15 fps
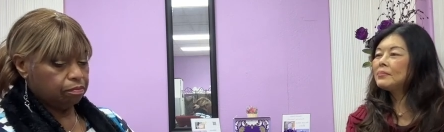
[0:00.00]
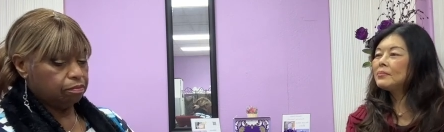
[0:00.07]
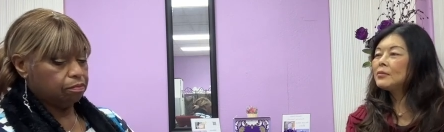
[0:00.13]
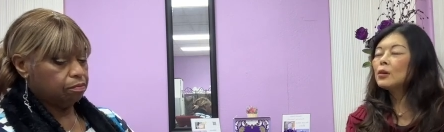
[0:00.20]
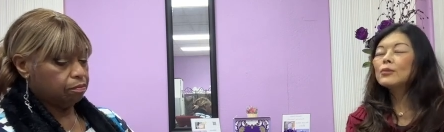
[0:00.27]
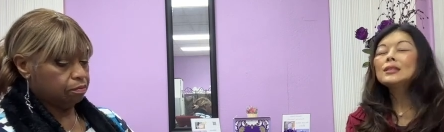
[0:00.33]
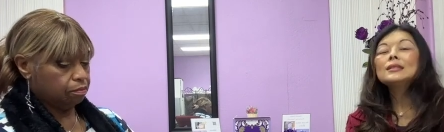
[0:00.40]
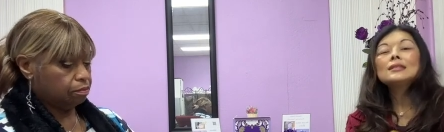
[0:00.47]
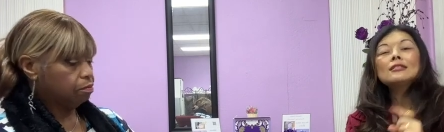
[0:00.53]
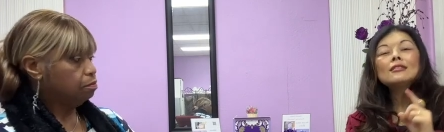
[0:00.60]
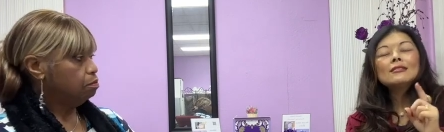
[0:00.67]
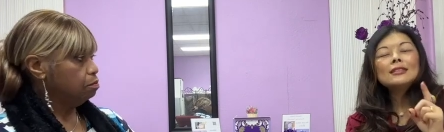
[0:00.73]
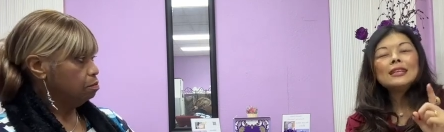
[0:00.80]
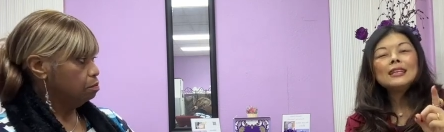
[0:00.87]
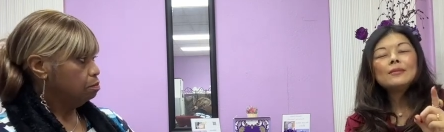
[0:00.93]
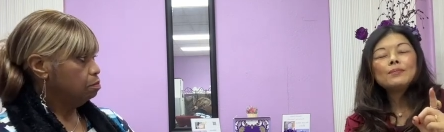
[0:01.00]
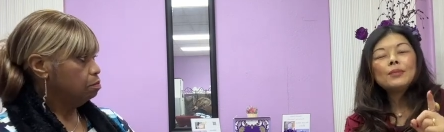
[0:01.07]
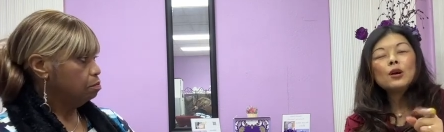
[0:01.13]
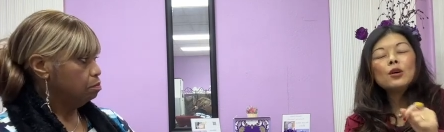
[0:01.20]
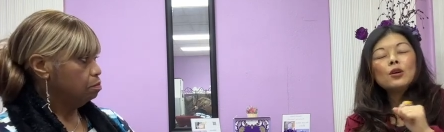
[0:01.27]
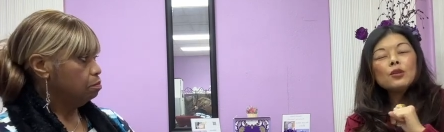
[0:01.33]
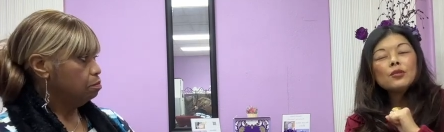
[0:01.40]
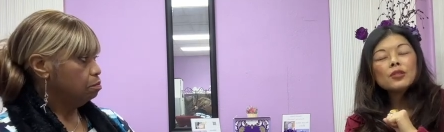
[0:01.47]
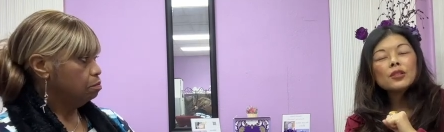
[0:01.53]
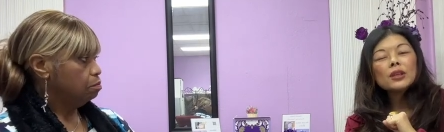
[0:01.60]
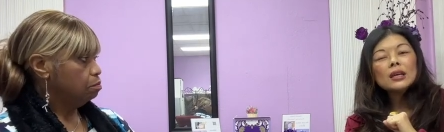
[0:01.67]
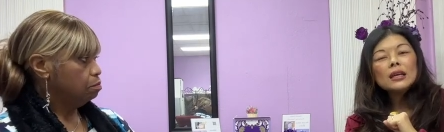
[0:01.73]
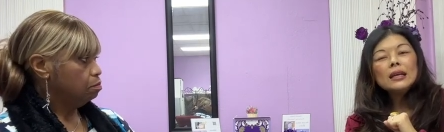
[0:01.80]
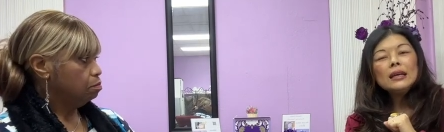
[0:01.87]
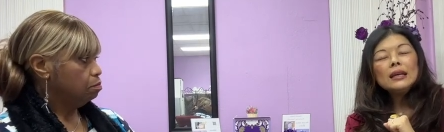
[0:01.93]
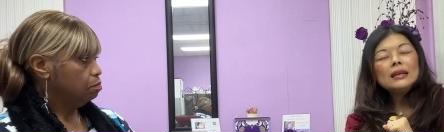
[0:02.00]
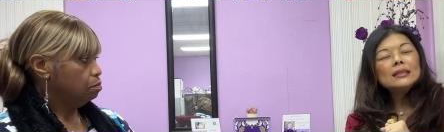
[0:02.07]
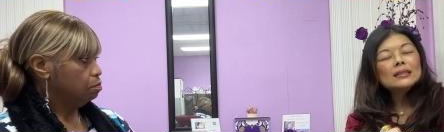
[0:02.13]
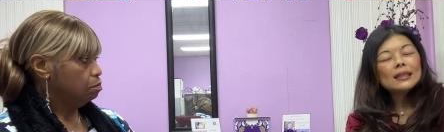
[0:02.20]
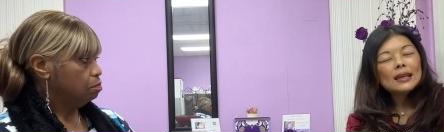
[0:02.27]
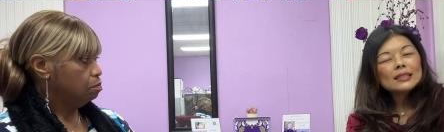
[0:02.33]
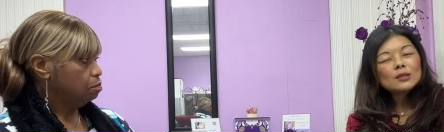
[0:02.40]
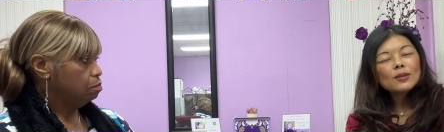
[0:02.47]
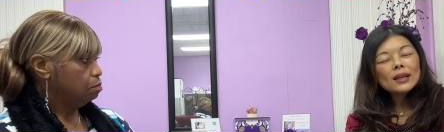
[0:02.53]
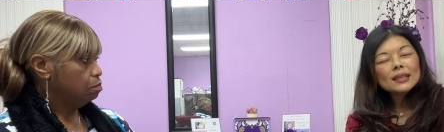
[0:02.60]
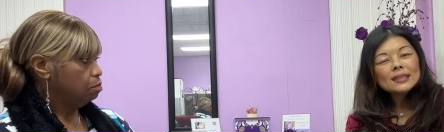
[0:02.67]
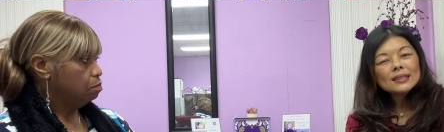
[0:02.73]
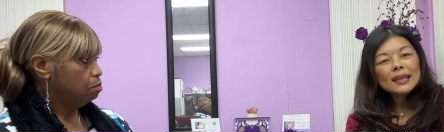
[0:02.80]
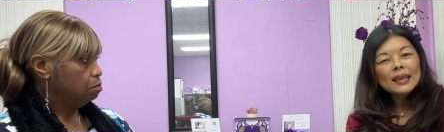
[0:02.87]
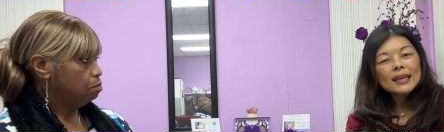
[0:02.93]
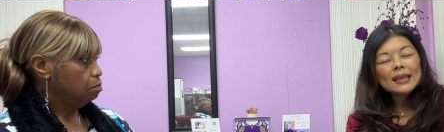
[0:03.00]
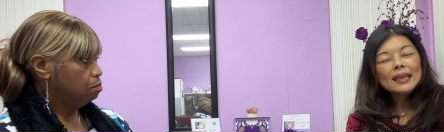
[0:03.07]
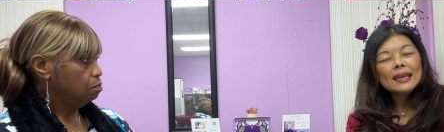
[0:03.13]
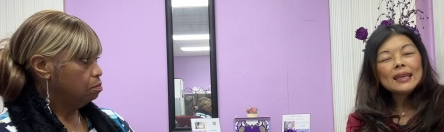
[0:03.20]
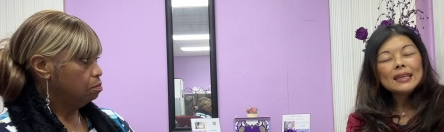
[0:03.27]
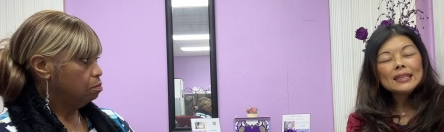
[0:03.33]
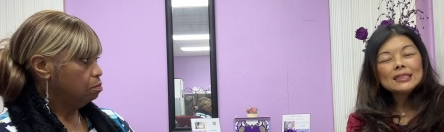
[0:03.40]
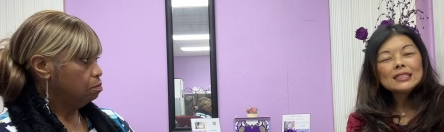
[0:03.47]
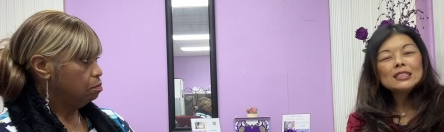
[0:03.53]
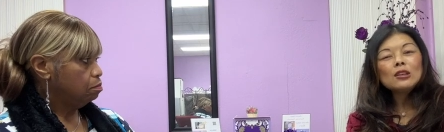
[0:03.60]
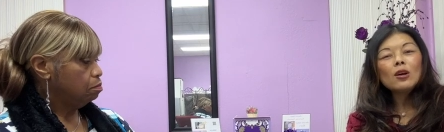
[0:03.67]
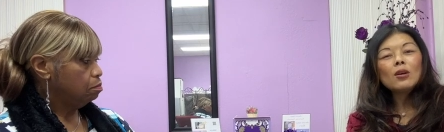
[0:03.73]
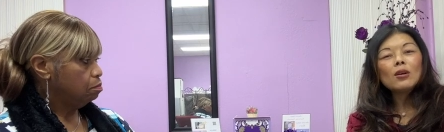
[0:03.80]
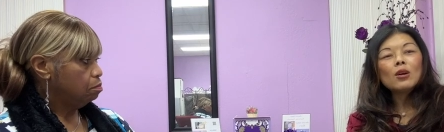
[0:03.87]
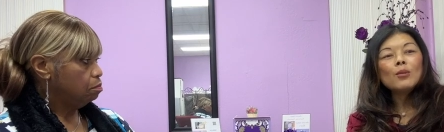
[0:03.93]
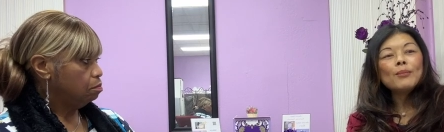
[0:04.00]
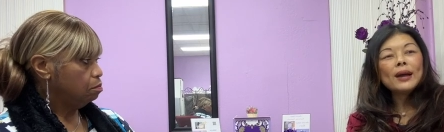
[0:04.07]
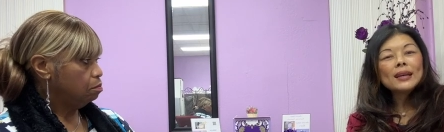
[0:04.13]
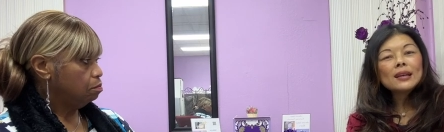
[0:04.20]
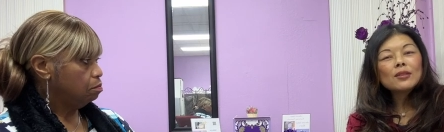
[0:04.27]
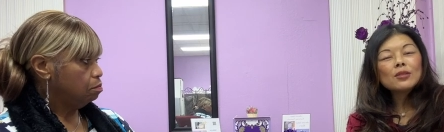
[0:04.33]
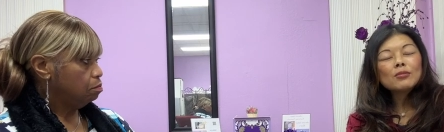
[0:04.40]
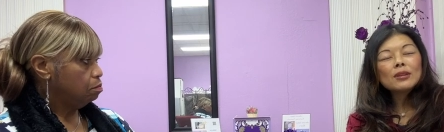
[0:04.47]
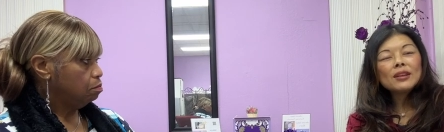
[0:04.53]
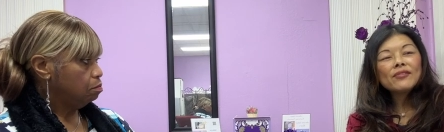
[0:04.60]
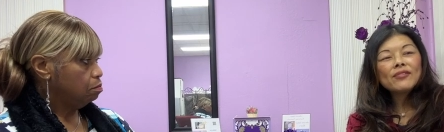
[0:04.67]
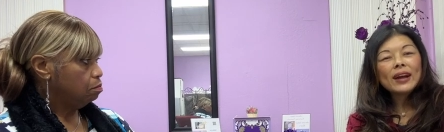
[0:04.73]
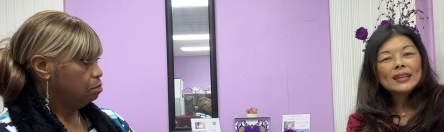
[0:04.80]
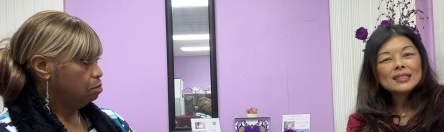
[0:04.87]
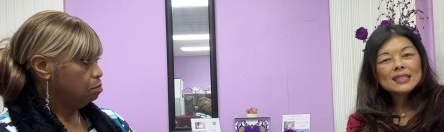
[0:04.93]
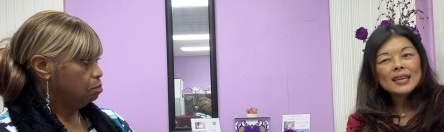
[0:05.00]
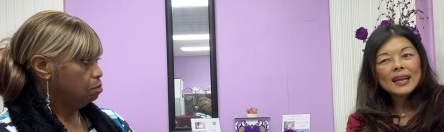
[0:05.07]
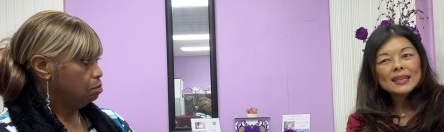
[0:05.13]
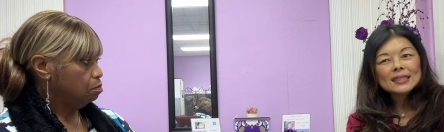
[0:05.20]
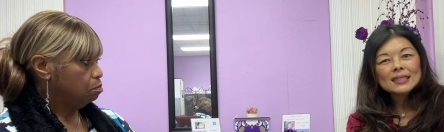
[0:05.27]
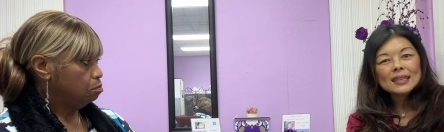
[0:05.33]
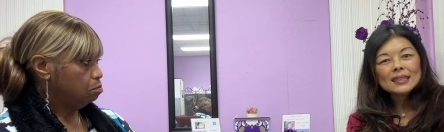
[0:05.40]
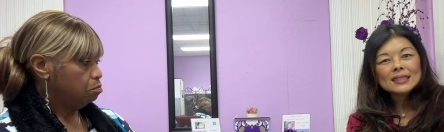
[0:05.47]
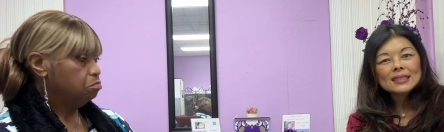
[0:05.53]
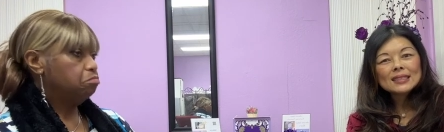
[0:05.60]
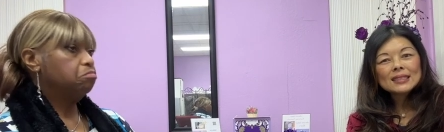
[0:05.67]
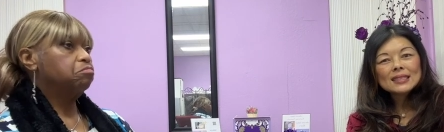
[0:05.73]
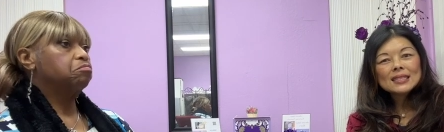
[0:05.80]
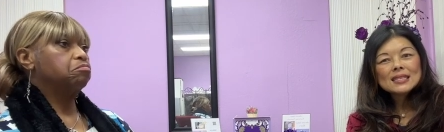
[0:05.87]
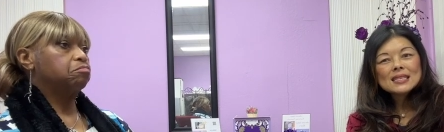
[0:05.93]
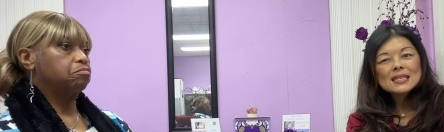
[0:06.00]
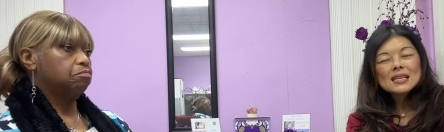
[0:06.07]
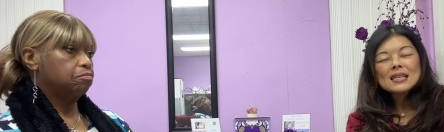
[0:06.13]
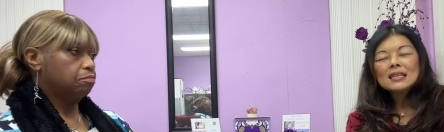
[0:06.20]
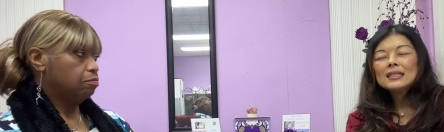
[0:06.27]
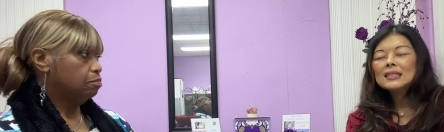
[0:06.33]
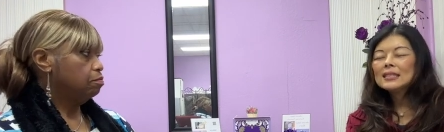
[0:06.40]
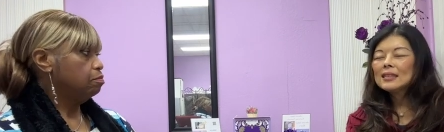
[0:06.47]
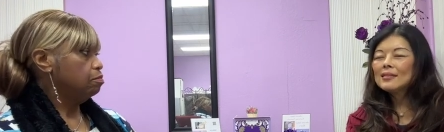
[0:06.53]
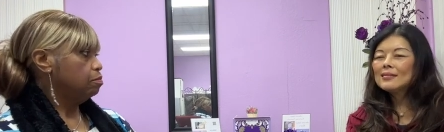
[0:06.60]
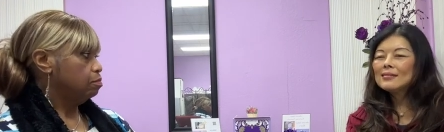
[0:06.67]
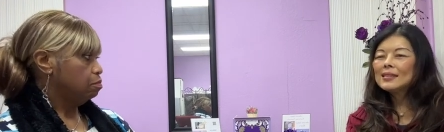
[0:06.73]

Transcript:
Speaker 1: But we still need both so that's what I say, eat your omega-3 fatty acids. So